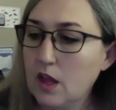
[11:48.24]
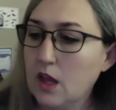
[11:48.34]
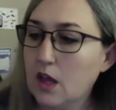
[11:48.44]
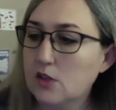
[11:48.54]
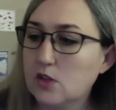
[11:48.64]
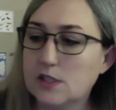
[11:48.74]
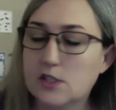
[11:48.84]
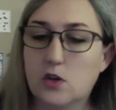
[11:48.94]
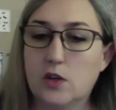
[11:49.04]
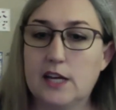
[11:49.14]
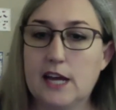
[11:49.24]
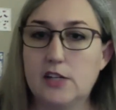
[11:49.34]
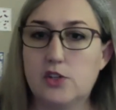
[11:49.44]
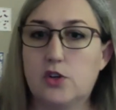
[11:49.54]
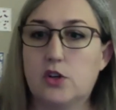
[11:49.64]
So it's totally
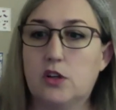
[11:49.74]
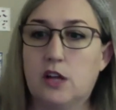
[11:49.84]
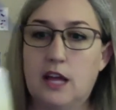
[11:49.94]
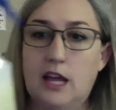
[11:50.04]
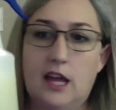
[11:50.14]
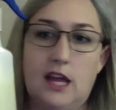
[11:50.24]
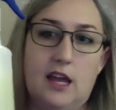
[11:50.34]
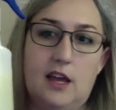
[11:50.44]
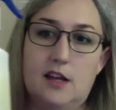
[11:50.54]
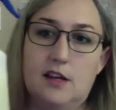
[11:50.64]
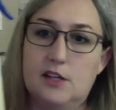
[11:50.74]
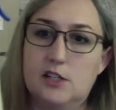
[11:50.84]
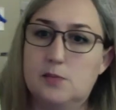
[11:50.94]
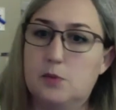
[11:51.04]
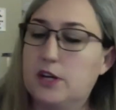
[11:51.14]
natural. And I
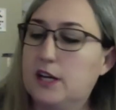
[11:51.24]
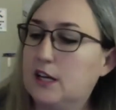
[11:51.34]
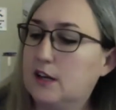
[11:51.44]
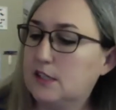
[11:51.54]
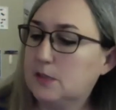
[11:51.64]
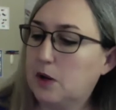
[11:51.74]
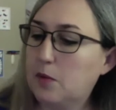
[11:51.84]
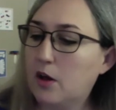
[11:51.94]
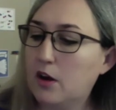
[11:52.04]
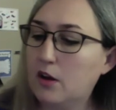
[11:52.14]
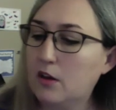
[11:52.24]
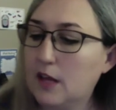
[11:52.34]
just put it in a spray bottle